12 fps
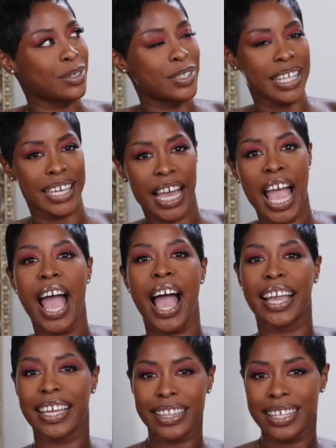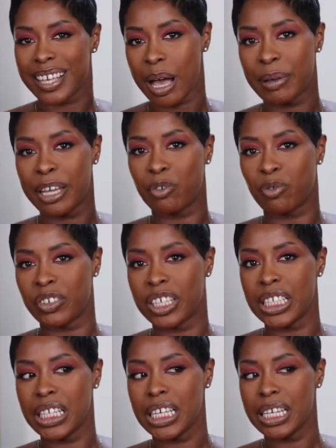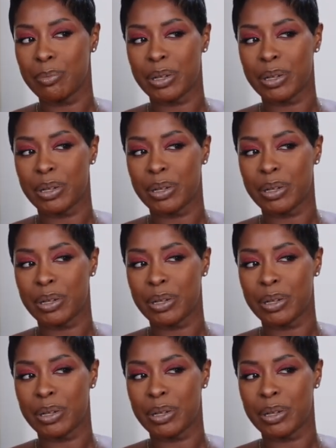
So it's like I get that top handle feeling,